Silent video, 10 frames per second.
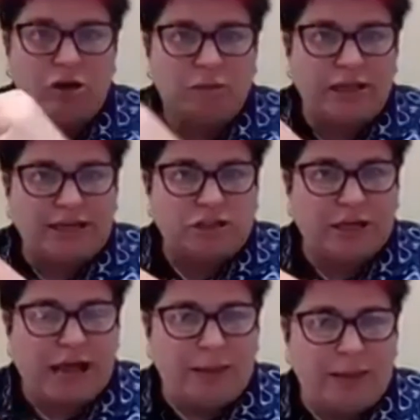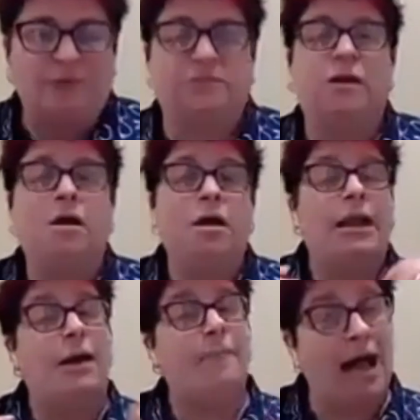accumulation happens.
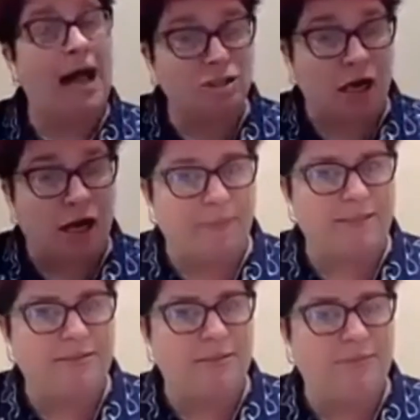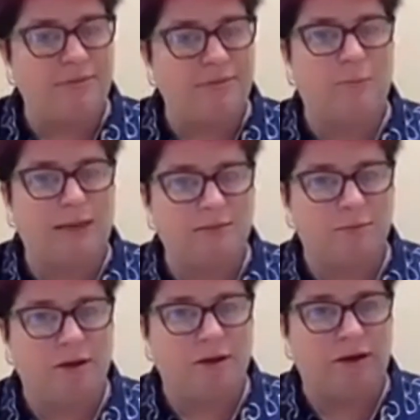Now, my job is to be
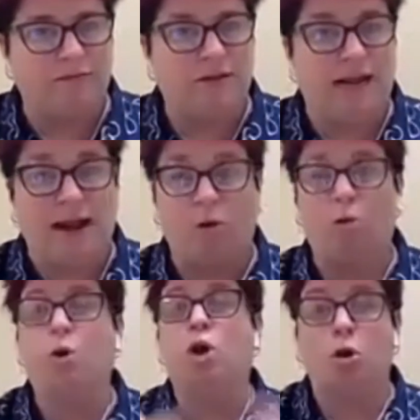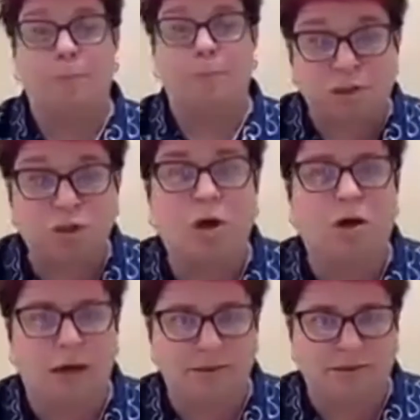responsible enough that I don't go
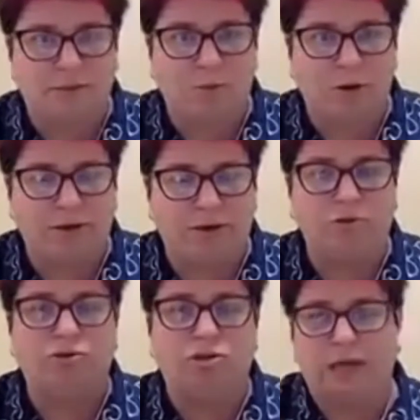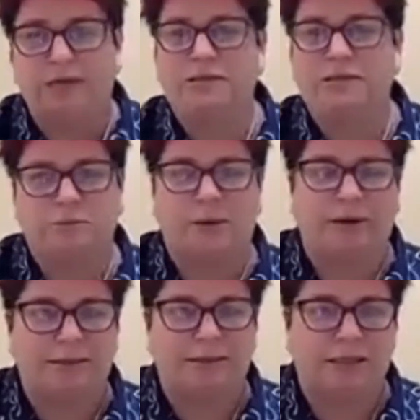berserk on someone who just
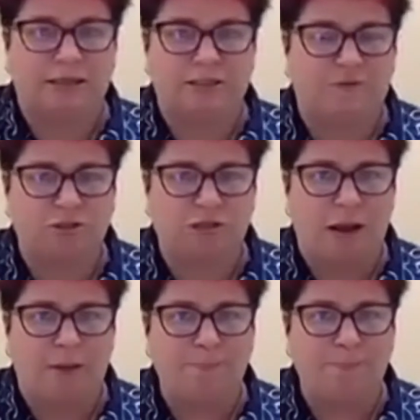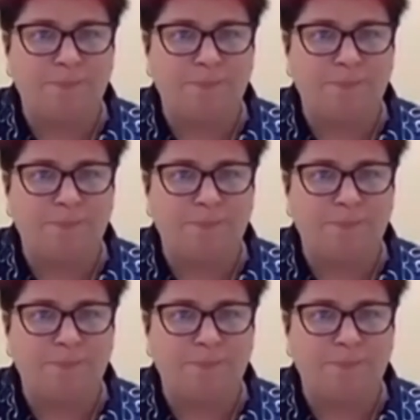experienced it this first time.